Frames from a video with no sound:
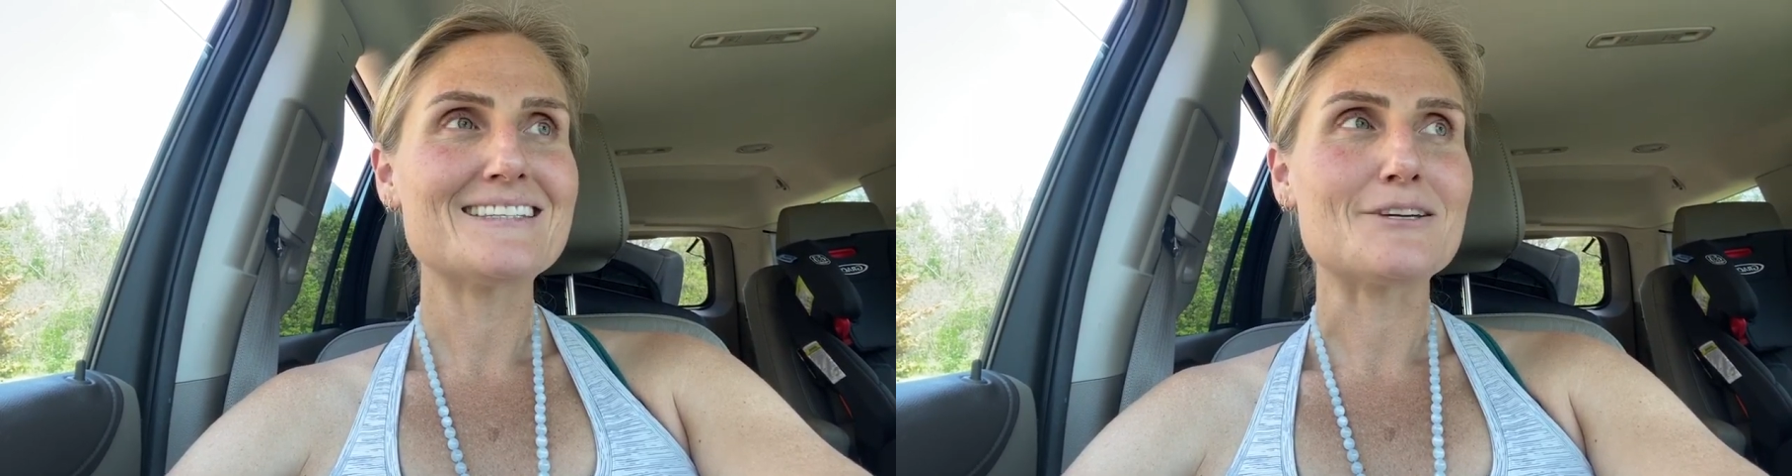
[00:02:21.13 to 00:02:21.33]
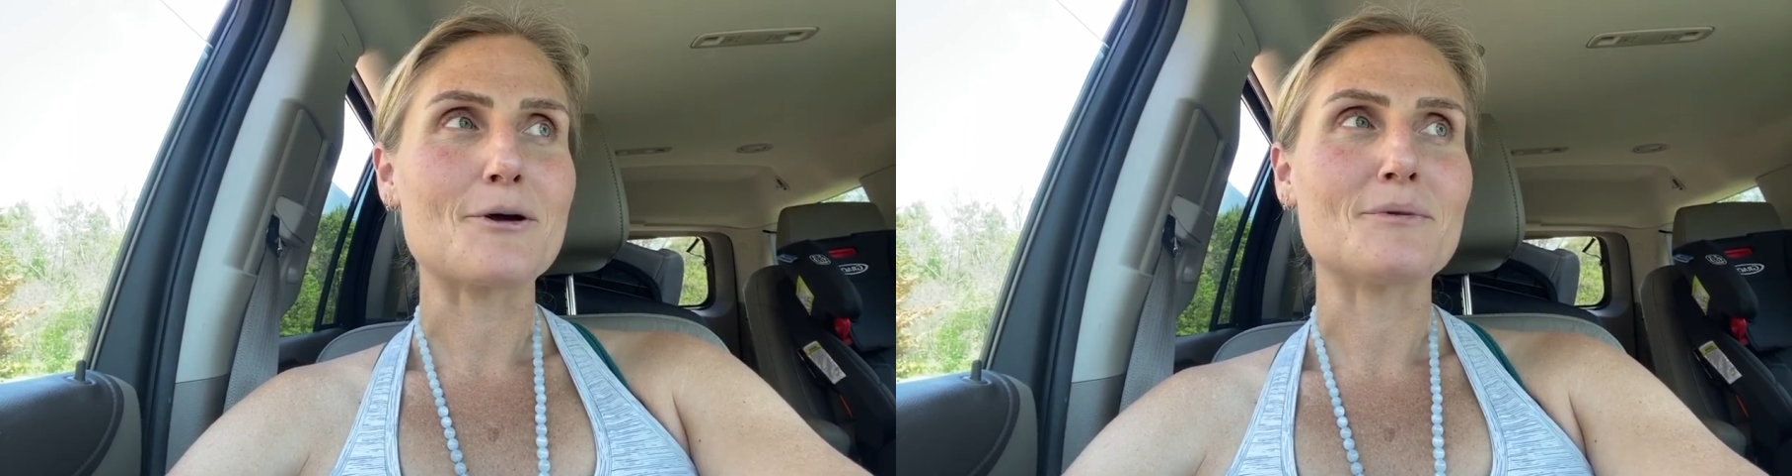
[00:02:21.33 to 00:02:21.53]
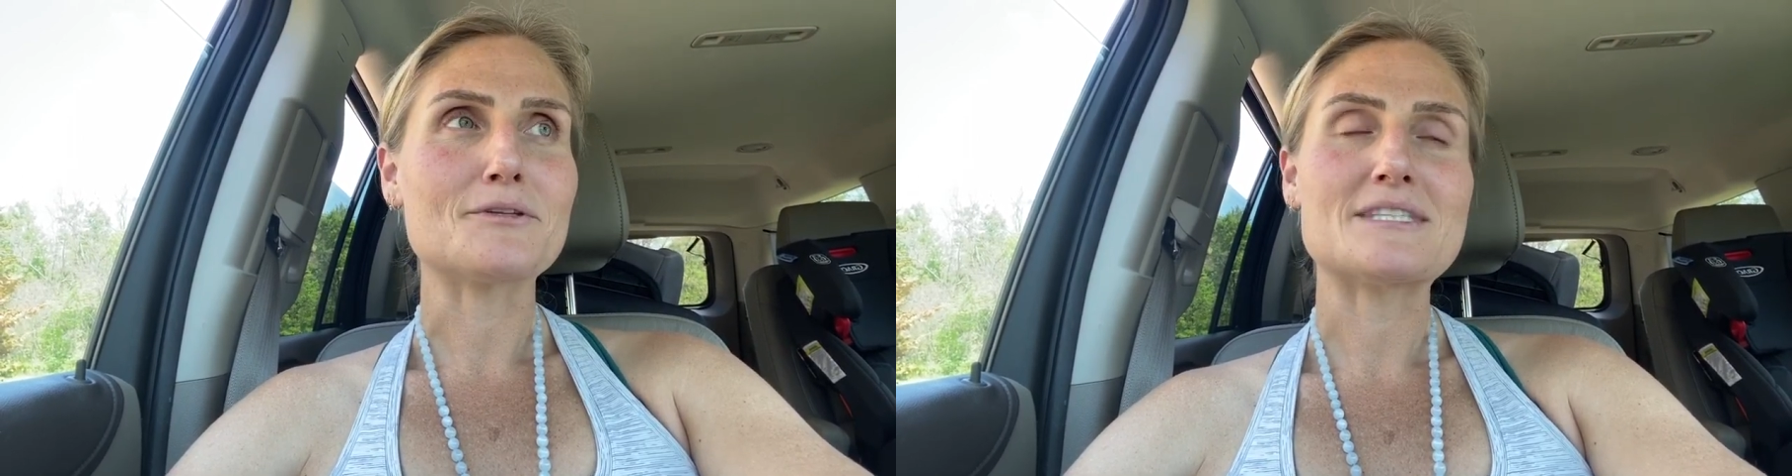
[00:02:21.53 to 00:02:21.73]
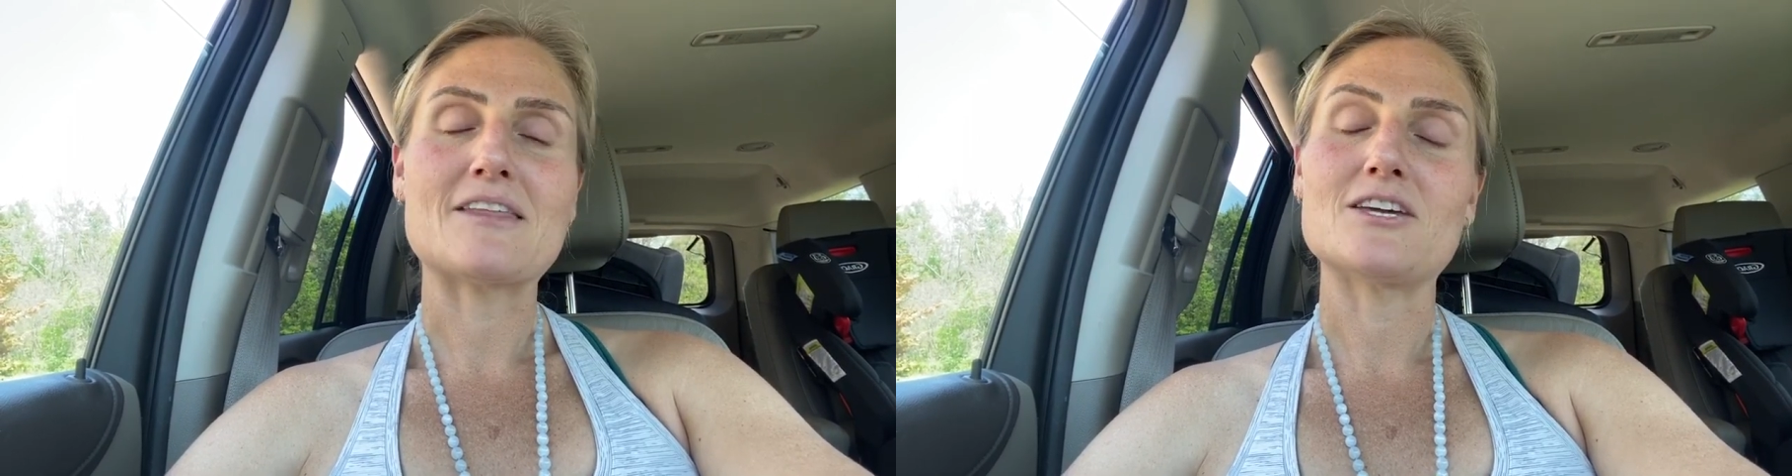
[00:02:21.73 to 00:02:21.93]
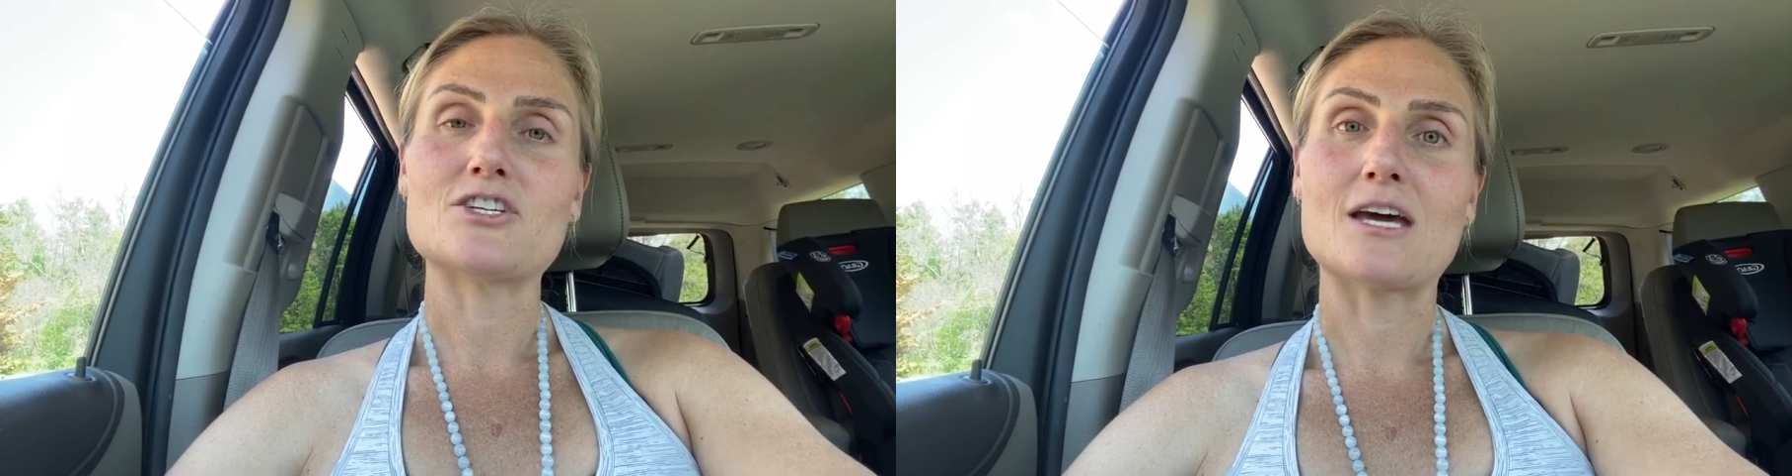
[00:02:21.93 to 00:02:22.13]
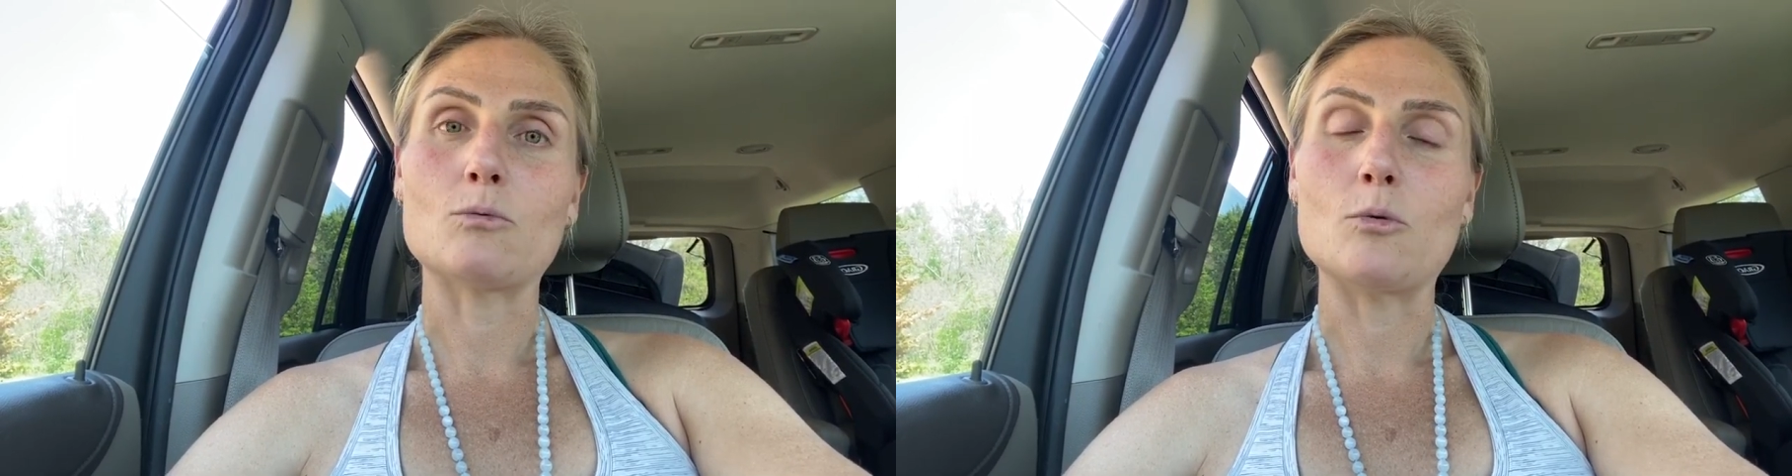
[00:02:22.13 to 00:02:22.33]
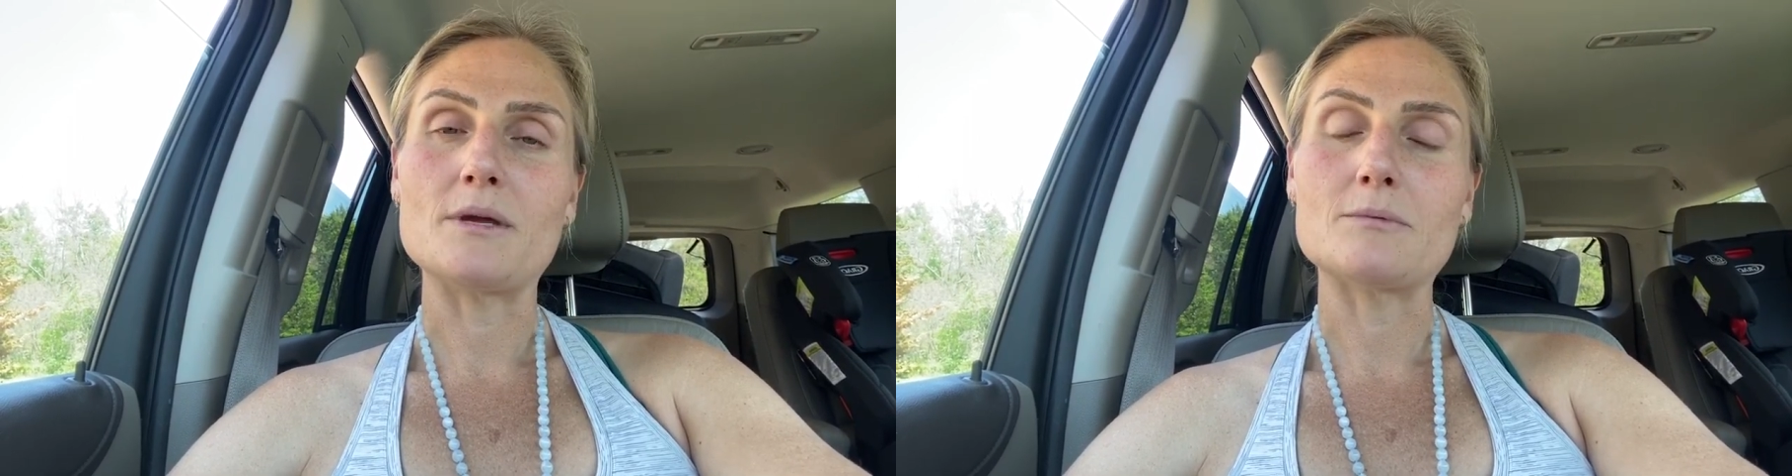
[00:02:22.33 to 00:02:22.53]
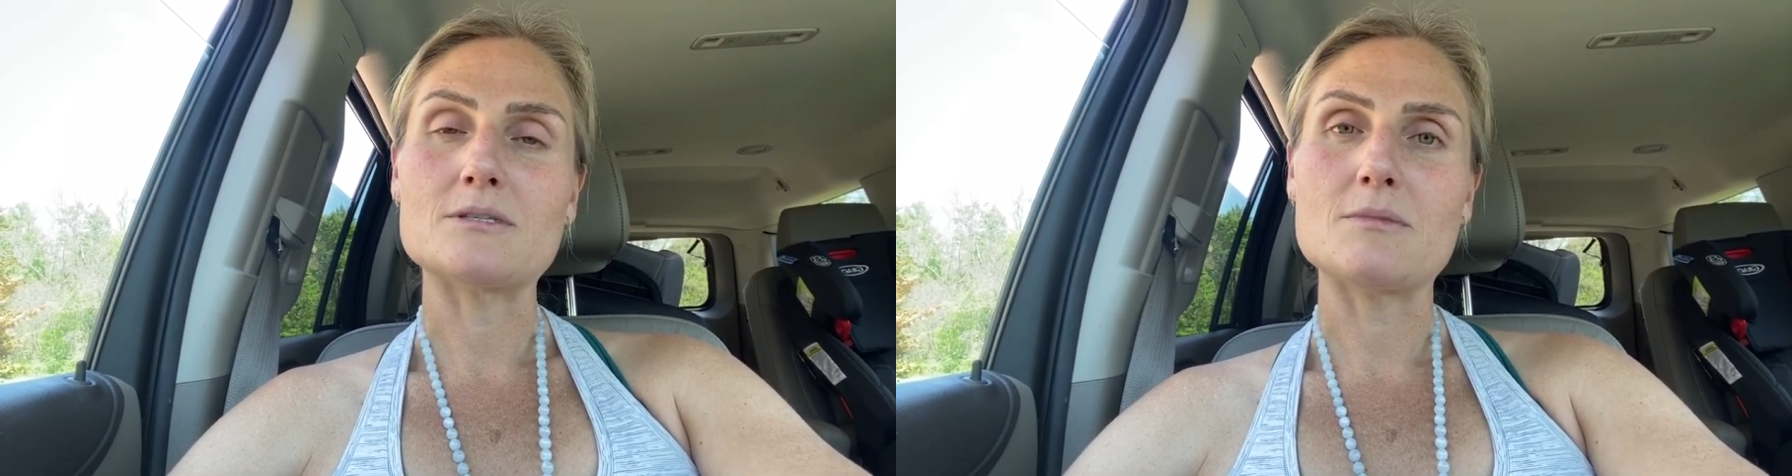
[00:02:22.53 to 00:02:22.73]
So I'm a little sad that Chad won't
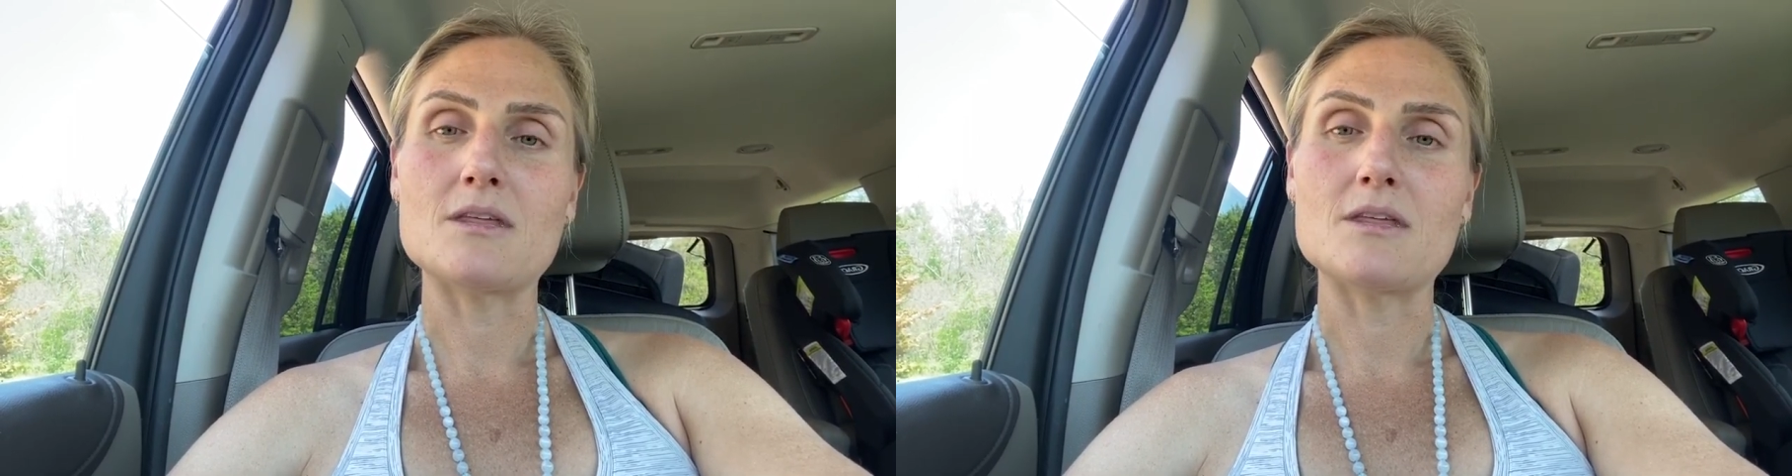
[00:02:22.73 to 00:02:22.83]
be able to